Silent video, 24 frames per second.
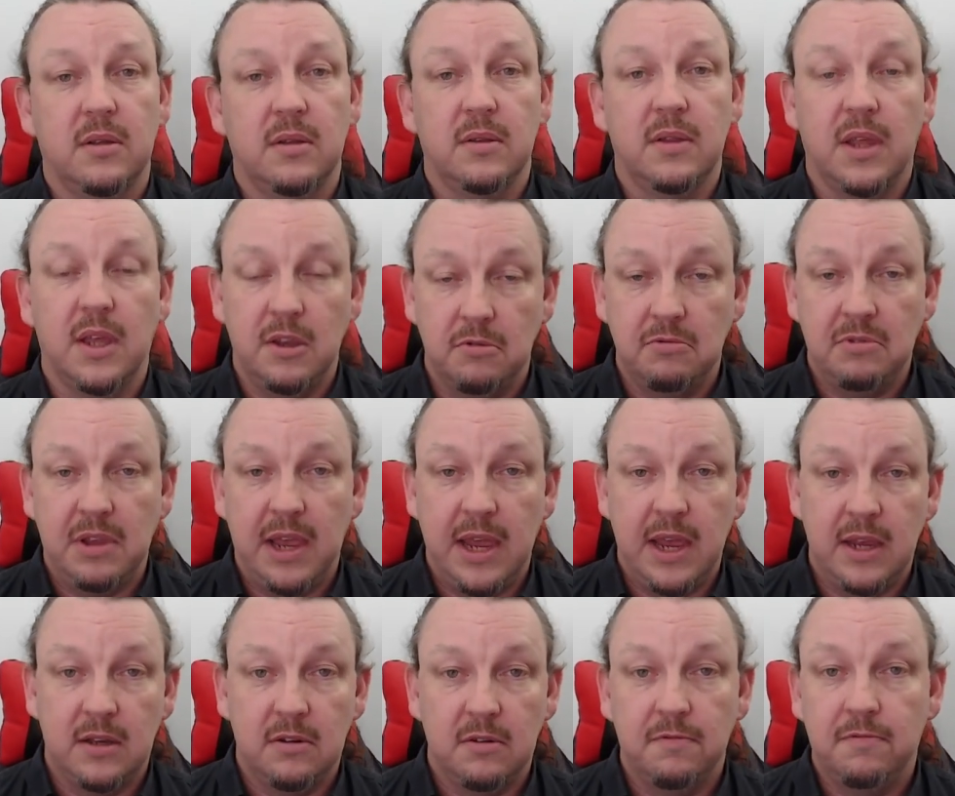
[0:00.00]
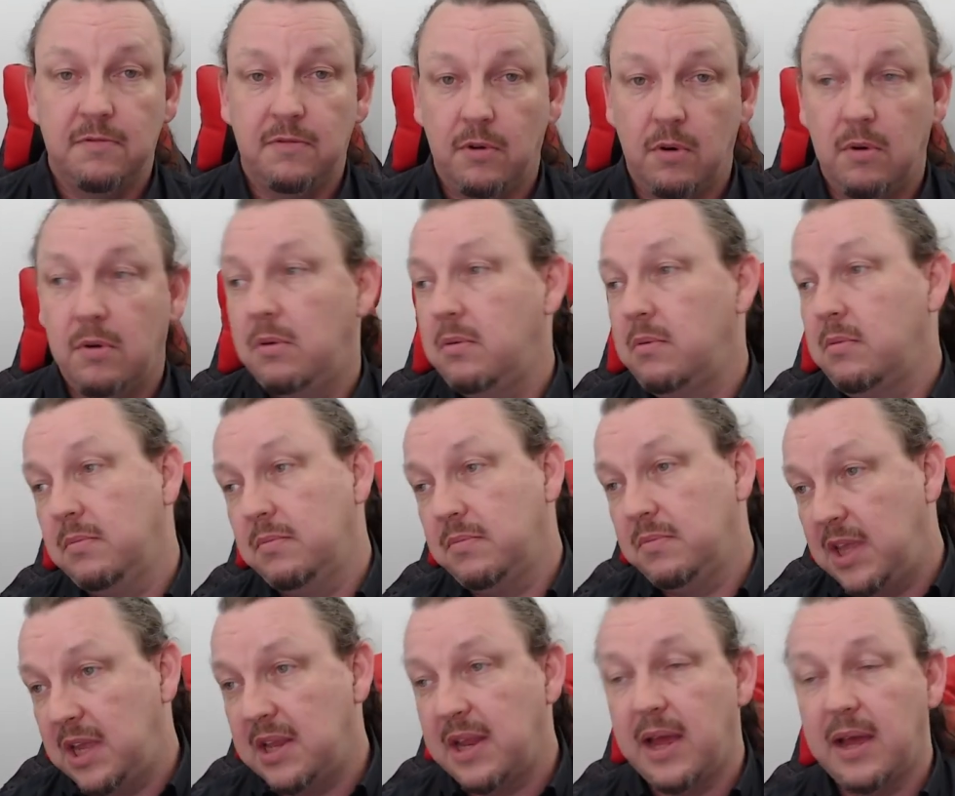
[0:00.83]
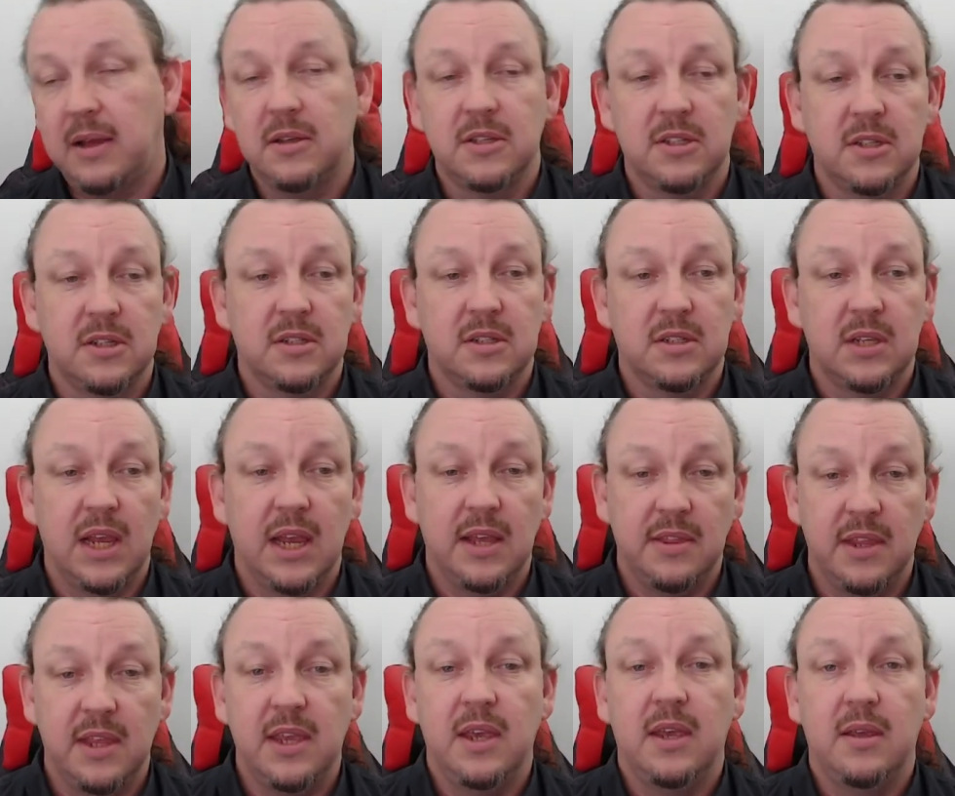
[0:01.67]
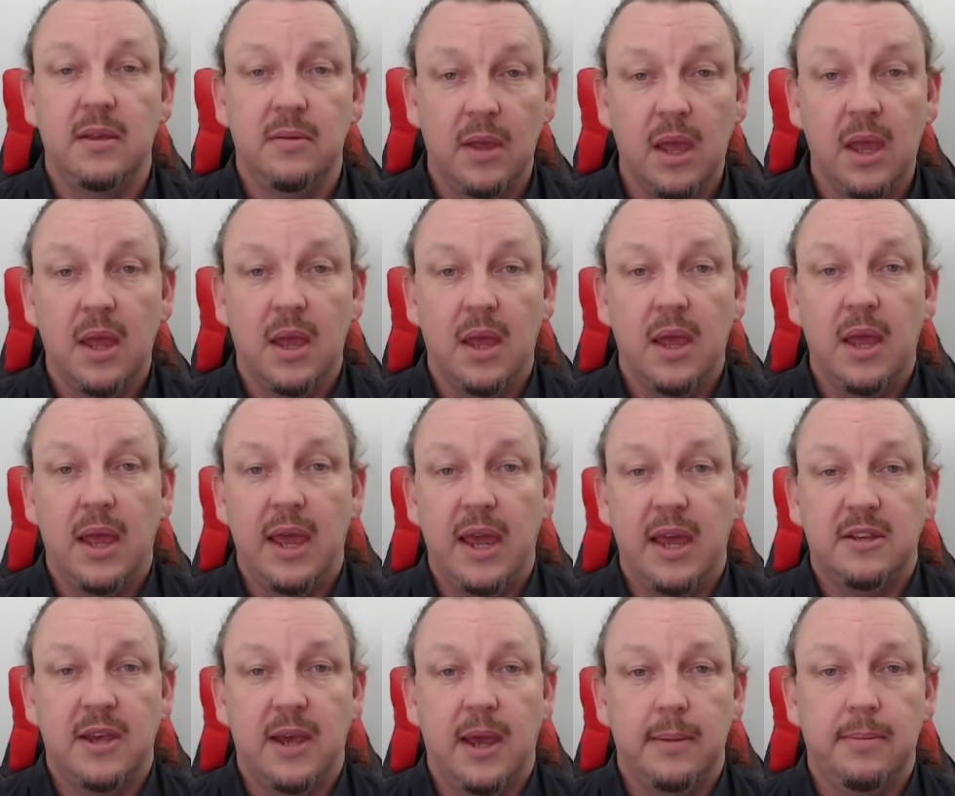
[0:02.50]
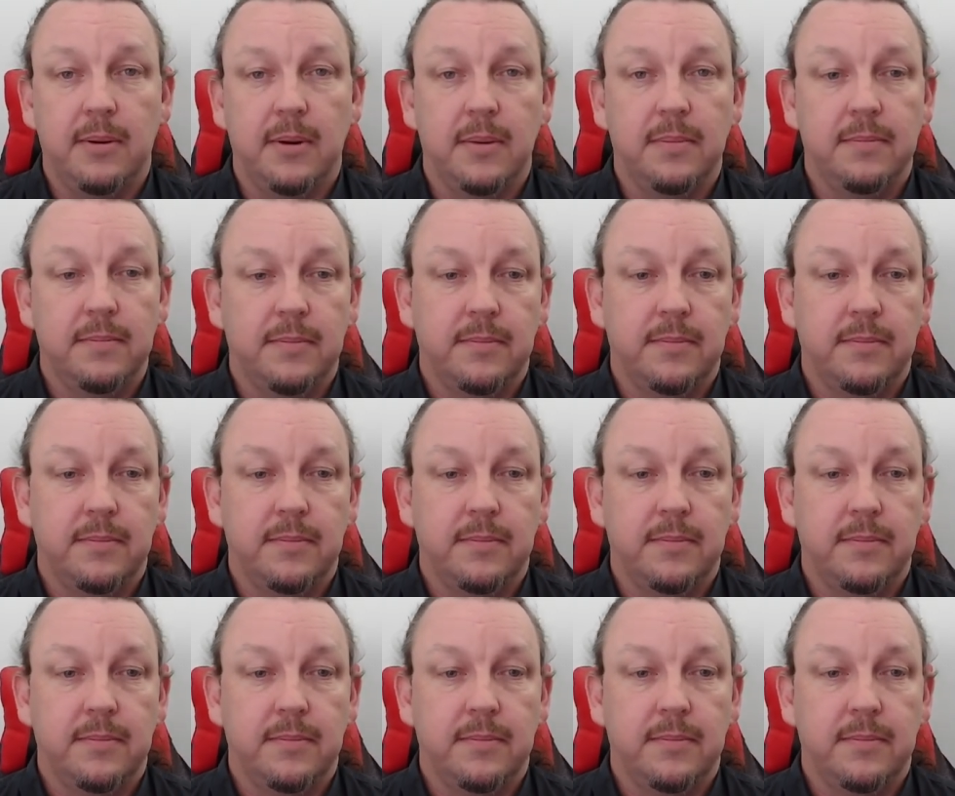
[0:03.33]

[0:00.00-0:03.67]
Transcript: that you need for the analysis in the e-taper.